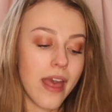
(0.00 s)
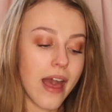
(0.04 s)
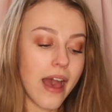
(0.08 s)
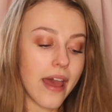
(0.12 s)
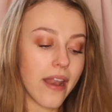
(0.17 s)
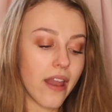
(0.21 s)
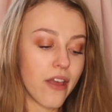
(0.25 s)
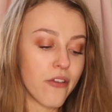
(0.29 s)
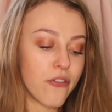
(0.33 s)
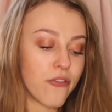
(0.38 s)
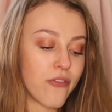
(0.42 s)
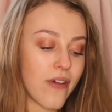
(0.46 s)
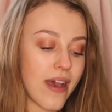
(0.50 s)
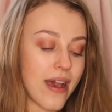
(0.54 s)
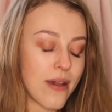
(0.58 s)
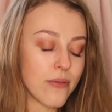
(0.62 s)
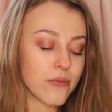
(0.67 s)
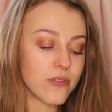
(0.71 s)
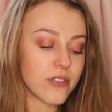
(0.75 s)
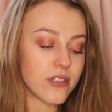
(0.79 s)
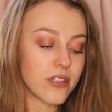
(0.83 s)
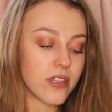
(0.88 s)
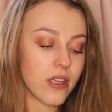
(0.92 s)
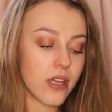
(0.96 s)
And I
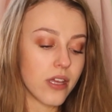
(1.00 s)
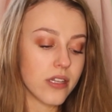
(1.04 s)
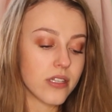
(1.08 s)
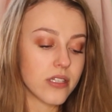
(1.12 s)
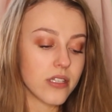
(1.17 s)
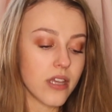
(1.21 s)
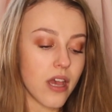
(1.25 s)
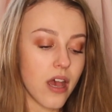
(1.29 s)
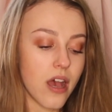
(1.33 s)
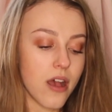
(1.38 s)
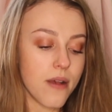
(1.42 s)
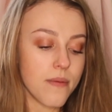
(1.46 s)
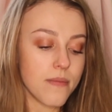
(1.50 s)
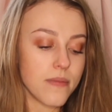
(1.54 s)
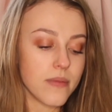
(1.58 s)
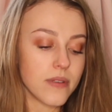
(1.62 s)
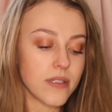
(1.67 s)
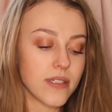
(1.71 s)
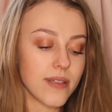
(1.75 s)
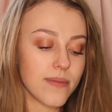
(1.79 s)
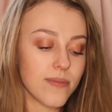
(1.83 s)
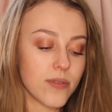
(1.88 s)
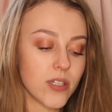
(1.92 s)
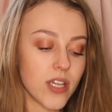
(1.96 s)
found that
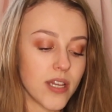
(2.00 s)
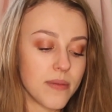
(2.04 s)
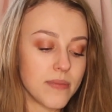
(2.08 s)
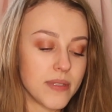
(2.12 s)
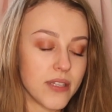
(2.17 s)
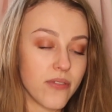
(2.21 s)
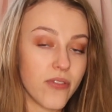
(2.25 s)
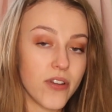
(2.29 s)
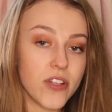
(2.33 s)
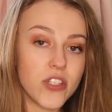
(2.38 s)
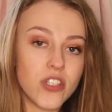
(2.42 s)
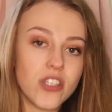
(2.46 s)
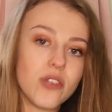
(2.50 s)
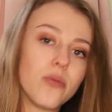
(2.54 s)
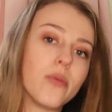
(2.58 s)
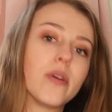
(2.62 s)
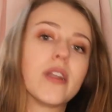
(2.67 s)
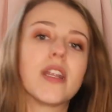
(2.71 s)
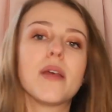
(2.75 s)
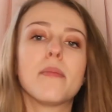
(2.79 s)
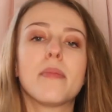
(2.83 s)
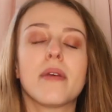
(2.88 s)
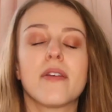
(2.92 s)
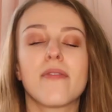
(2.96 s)
sometimes if I do
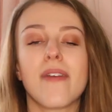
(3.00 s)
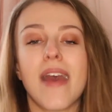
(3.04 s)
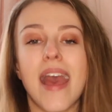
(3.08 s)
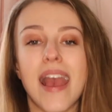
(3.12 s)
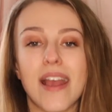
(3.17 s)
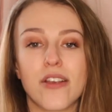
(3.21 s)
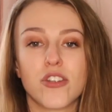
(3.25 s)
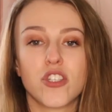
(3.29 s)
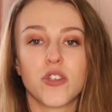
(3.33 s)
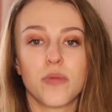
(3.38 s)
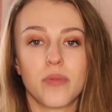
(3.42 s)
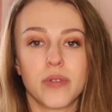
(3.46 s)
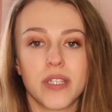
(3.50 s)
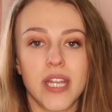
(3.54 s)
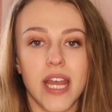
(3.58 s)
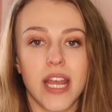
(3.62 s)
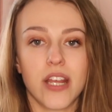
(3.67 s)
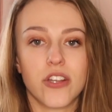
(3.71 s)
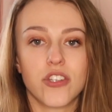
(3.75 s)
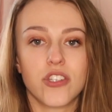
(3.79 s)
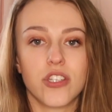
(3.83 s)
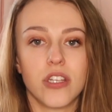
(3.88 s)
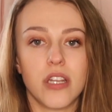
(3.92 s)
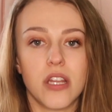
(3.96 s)
want a bit of extra
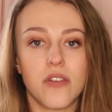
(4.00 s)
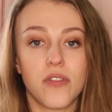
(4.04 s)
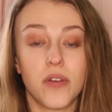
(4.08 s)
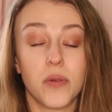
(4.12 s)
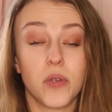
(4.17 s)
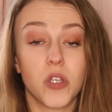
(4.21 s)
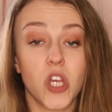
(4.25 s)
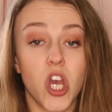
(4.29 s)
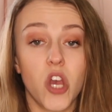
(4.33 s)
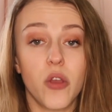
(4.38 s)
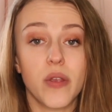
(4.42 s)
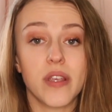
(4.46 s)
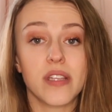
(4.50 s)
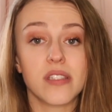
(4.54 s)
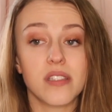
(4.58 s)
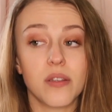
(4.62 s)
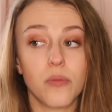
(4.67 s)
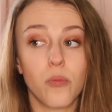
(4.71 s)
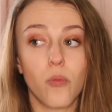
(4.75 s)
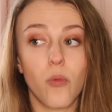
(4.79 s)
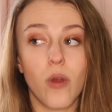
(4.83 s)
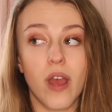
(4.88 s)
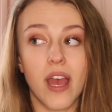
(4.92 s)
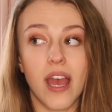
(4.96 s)
protection, if I'm going
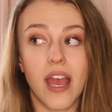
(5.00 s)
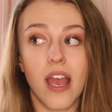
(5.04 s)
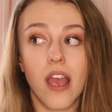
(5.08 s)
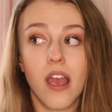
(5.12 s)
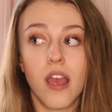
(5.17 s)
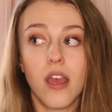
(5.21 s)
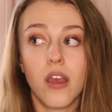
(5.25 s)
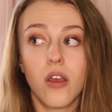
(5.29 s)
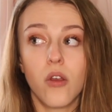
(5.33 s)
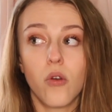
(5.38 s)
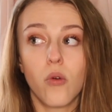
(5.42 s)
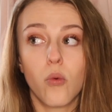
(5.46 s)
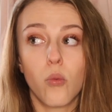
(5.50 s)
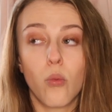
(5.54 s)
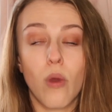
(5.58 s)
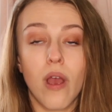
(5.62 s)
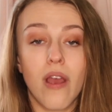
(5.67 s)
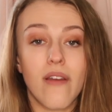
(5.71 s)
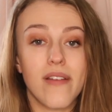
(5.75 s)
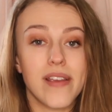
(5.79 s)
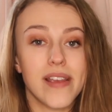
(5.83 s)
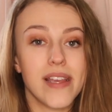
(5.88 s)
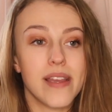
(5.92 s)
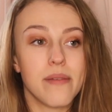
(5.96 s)
somewhere
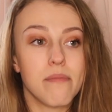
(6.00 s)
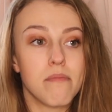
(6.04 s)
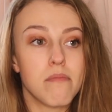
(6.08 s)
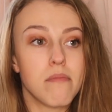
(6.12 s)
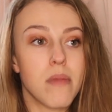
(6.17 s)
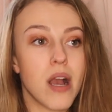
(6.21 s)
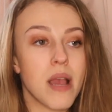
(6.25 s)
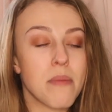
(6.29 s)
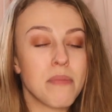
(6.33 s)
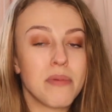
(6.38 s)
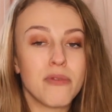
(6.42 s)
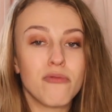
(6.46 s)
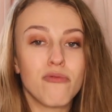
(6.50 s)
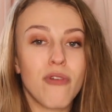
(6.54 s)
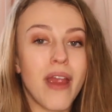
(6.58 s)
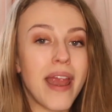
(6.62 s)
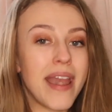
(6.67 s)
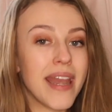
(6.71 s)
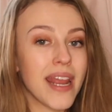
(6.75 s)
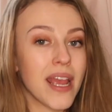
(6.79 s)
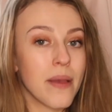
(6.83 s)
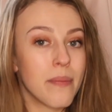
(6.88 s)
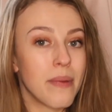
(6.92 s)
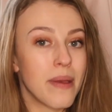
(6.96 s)
where it might be
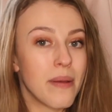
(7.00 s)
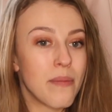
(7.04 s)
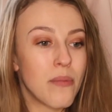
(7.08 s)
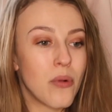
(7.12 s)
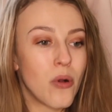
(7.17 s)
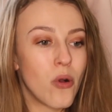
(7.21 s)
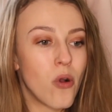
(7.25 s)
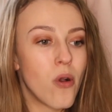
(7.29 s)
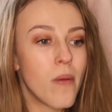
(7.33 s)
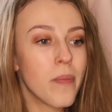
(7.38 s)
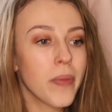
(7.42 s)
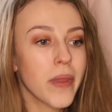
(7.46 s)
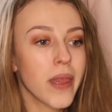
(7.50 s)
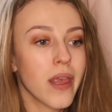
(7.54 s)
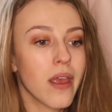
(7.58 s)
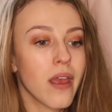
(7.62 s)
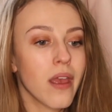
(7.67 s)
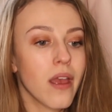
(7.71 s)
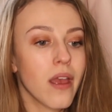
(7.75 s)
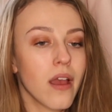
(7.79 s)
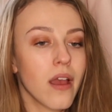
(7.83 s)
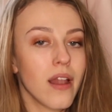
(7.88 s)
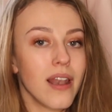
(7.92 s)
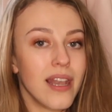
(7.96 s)
raining a bit more,
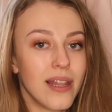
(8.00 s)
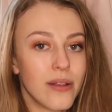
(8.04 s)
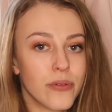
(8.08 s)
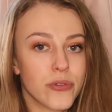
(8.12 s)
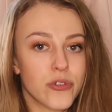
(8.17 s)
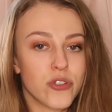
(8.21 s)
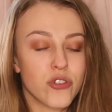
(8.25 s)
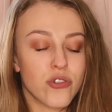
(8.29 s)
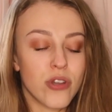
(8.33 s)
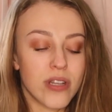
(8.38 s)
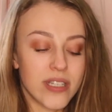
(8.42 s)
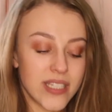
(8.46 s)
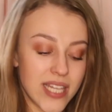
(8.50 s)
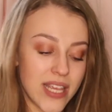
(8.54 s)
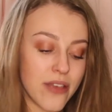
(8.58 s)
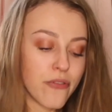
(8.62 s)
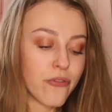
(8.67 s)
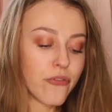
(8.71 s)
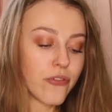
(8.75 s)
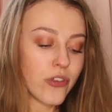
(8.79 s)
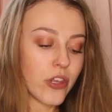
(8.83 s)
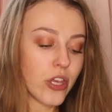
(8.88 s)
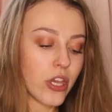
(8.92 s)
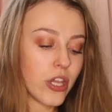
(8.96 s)
little tip
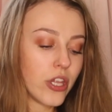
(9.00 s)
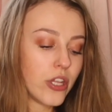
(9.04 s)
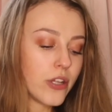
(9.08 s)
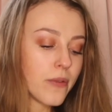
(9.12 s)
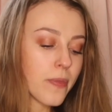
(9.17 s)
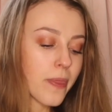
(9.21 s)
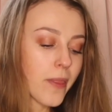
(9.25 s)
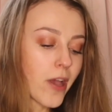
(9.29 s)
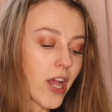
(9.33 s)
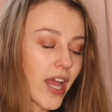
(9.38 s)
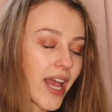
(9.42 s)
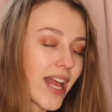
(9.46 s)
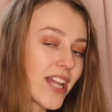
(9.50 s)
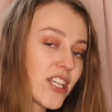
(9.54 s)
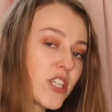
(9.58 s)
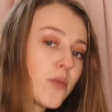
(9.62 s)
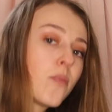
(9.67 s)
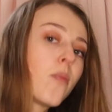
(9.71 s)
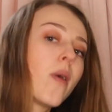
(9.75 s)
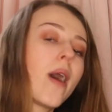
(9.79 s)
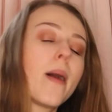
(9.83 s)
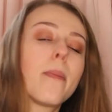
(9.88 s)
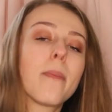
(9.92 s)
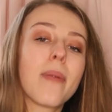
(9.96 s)
for you, I actually
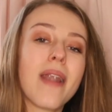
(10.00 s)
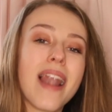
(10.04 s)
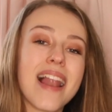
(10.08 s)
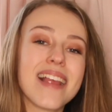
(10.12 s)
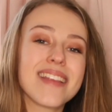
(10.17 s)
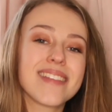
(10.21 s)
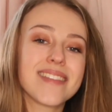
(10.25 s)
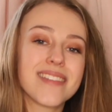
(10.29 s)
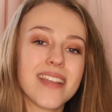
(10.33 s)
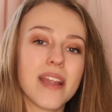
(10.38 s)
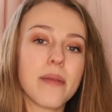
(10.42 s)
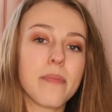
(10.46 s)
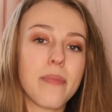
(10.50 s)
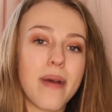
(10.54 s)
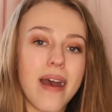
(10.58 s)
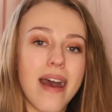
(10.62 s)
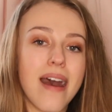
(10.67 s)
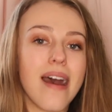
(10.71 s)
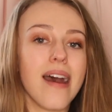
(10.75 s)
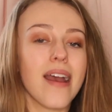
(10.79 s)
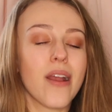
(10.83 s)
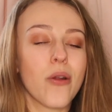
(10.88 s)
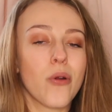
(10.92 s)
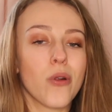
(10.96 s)
put a plastic
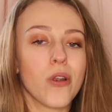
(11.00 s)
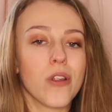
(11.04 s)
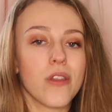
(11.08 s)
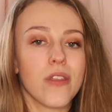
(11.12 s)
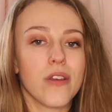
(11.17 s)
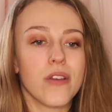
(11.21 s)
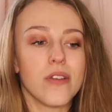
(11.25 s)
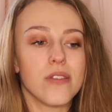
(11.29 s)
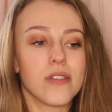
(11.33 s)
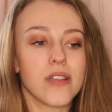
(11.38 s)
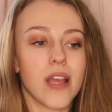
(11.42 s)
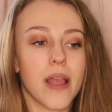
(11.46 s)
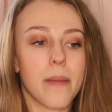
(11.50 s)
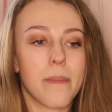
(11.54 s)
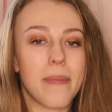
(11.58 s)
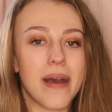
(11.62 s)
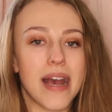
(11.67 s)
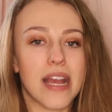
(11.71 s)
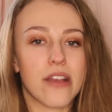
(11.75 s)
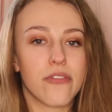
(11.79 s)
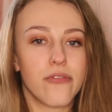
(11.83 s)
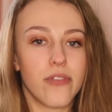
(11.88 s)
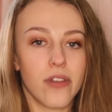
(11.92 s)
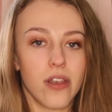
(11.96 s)
bag, one of those like
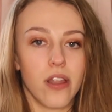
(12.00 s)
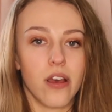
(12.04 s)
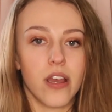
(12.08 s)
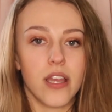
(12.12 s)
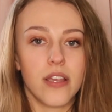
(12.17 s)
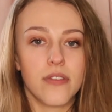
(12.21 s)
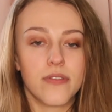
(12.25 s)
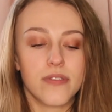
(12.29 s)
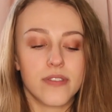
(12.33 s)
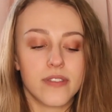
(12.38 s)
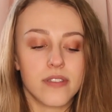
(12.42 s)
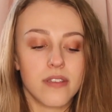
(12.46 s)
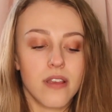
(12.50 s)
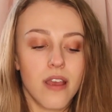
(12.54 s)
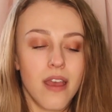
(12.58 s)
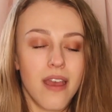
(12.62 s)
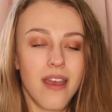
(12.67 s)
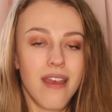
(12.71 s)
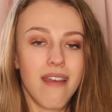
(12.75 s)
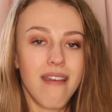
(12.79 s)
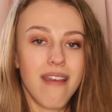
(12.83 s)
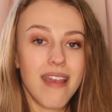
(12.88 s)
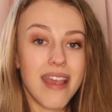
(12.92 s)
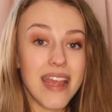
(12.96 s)
bag for lifes,
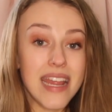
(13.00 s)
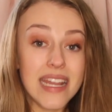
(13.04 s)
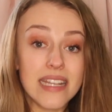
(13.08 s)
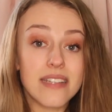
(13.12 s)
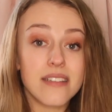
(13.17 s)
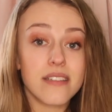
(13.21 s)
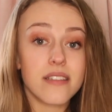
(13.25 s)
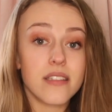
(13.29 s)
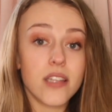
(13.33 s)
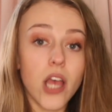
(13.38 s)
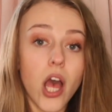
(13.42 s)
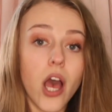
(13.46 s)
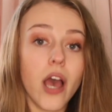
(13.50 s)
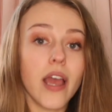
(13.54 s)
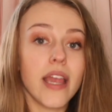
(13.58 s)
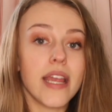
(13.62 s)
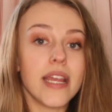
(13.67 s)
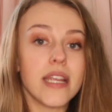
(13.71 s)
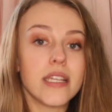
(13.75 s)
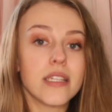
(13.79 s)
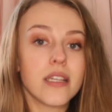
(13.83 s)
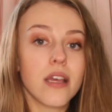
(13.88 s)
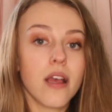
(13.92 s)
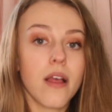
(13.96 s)

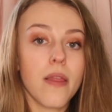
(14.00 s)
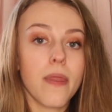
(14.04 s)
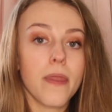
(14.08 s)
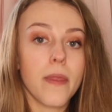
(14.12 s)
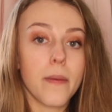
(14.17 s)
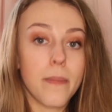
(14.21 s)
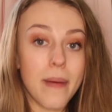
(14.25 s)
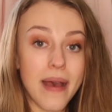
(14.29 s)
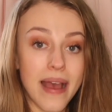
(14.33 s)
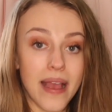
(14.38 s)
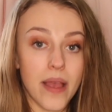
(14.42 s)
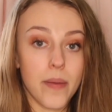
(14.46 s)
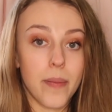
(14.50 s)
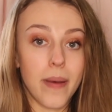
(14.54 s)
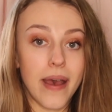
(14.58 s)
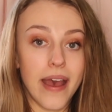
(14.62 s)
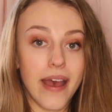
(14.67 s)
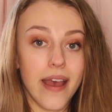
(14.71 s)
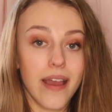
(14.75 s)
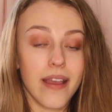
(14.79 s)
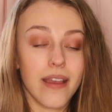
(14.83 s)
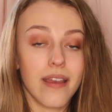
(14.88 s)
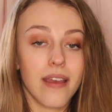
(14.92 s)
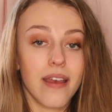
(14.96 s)
inside the
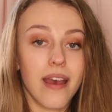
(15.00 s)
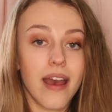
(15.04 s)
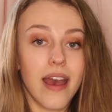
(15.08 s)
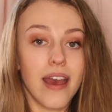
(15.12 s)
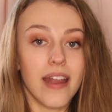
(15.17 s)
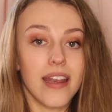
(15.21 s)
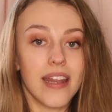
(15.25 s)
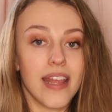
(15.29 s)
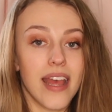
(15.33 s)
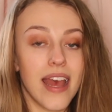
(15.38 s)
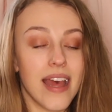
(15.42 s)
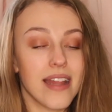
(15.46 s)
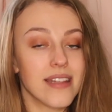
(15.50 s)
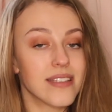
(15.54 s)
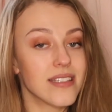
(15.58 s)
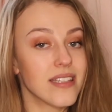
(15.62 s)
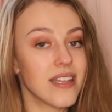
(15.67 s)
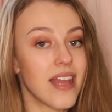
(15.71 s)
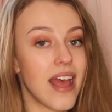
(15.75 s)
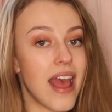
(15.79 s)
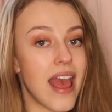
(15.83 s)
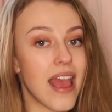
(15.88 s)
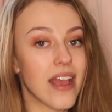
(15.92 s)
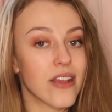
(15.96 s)
backpack, and it adds
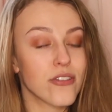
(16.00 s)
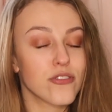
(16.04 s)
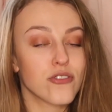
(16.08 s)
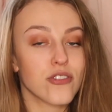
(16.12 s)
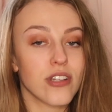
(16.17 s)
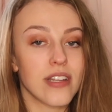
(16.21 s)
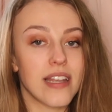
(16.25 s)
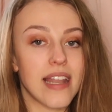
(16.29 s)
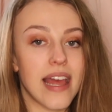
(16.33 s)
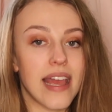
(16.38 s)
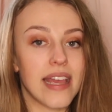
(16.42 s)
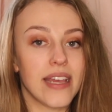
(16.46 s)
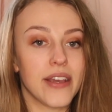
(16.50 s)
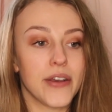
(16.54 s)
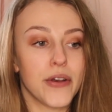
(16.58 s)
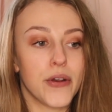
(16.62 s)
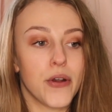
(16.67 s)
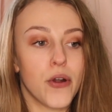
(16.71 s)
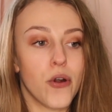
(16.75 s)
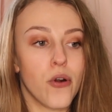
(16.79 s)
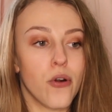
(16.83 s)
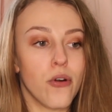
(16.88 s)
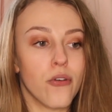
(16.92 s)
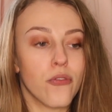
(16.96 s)
an extra
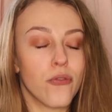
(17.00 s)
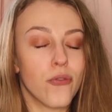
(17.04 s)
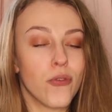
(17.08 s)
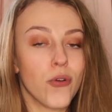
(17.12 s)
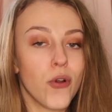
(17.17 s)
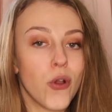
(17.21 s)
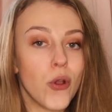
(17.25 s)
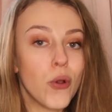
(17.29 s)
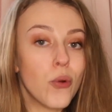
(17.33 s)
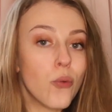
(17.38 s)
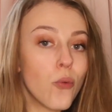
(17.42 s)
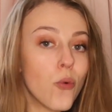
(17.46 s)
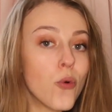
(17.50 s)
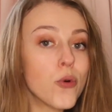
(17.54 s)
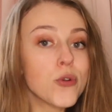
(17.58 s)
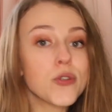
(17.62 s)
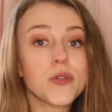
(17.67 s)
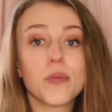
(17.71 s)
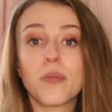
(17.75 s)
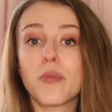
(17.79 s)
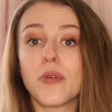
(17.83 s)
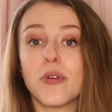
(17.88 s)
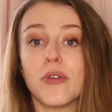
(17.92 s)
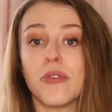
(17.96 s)
layer of
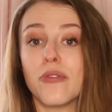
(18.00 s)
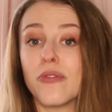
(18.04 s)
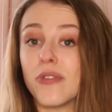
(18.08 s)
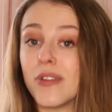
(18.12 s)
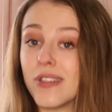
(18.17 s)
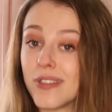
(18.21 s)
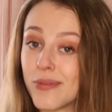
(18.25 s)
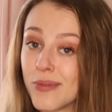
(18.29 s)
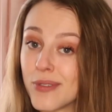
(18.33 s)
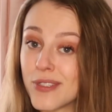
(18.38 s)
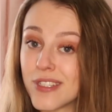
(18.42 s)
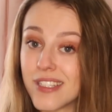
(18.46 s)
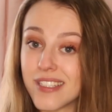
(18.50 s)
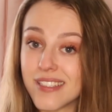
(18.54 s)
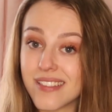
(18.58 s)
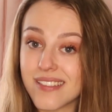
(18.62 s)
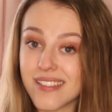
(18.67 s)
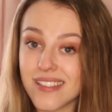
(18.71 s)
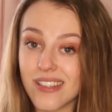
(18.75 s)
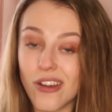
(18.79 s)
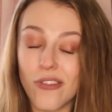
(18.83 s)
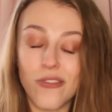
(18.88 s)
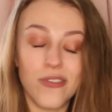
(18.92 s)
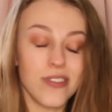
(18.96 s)
waterproofness, which
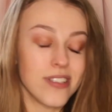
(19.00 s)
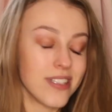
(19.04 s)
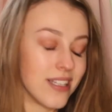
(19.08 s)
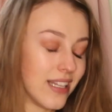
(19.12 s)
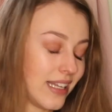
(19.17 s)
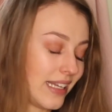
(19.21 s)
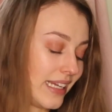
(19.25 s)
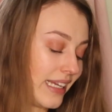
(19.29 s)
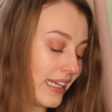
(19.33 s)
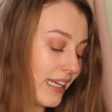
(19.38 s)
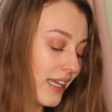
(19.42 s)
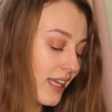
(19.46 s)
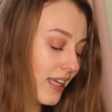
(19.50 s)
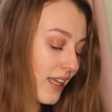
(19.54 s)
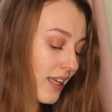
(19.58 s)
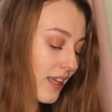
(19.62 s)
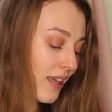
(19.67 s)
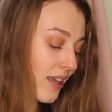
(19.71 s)
is obviously,